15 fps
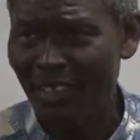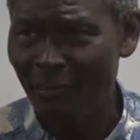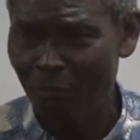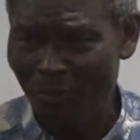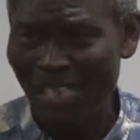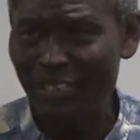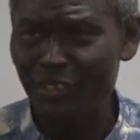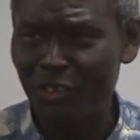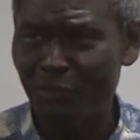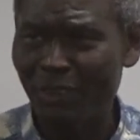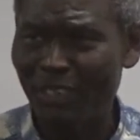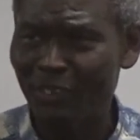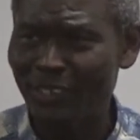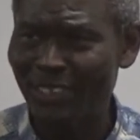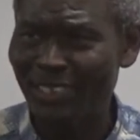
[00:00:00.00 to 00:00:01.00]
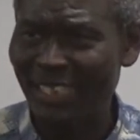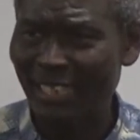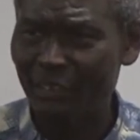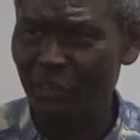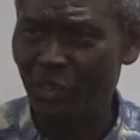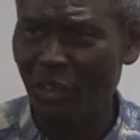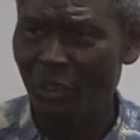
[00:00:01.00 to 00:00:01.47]
And Bathsheba did
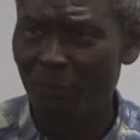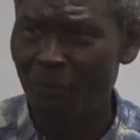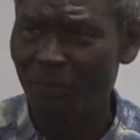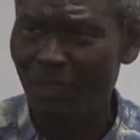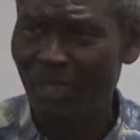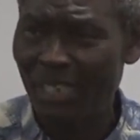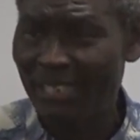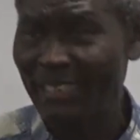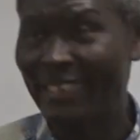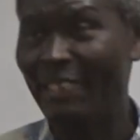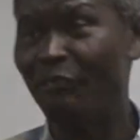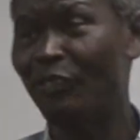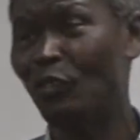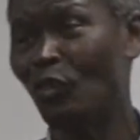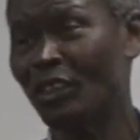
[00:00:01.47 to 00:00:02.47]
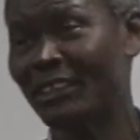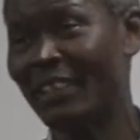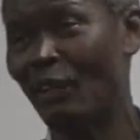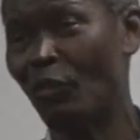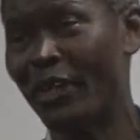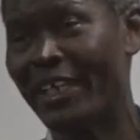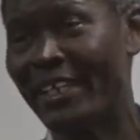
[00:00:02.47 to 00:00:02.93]
their job. And David was
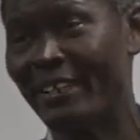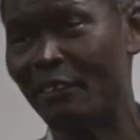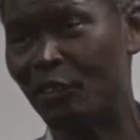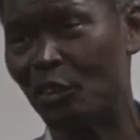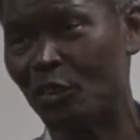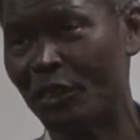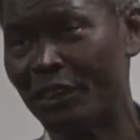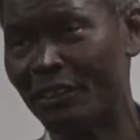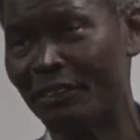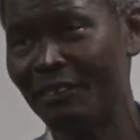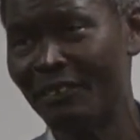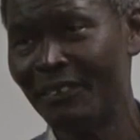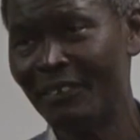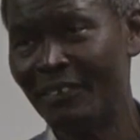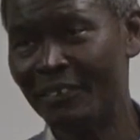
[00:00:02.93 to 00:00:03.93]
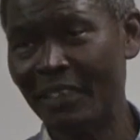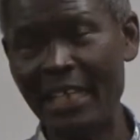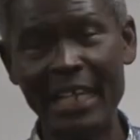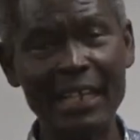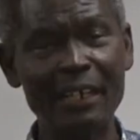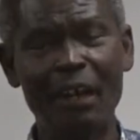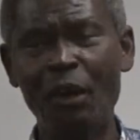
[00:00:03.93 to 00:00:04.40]
awakened to it. He
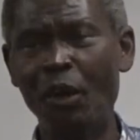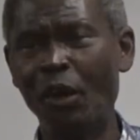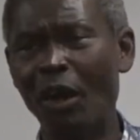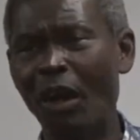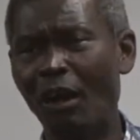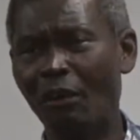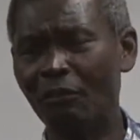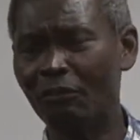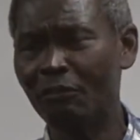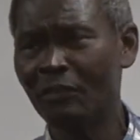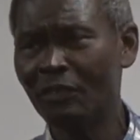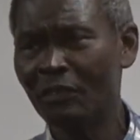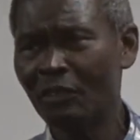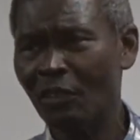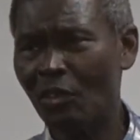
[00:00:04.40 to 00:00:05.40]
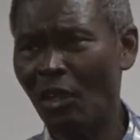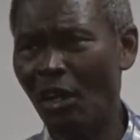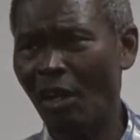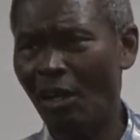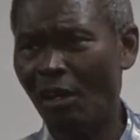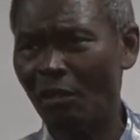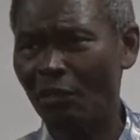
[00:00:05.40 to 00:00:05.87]
said, hey, no, hold on.
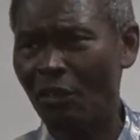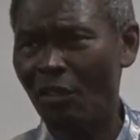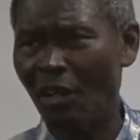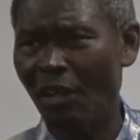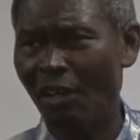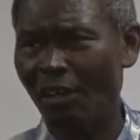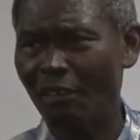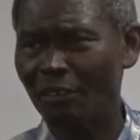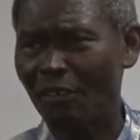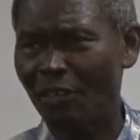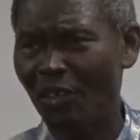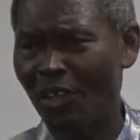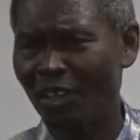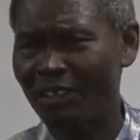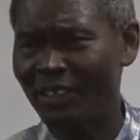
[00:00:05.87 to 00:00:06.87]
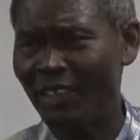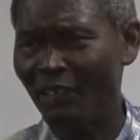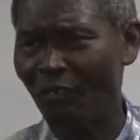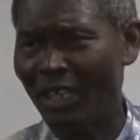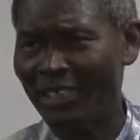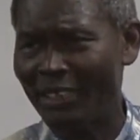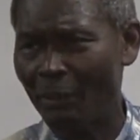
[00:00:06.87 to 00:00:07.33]
Call
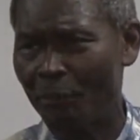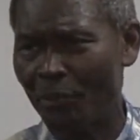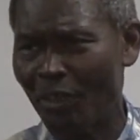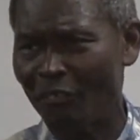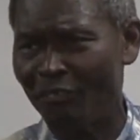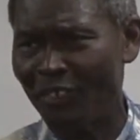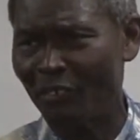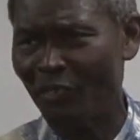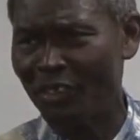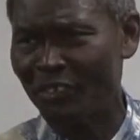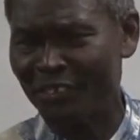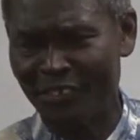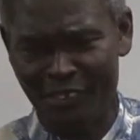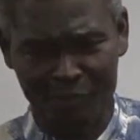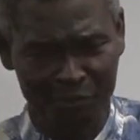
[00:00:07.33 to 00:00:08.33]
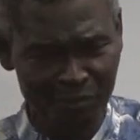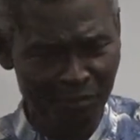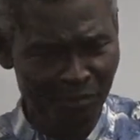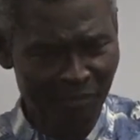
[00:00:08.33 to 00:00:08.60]
the prophet. What's his name?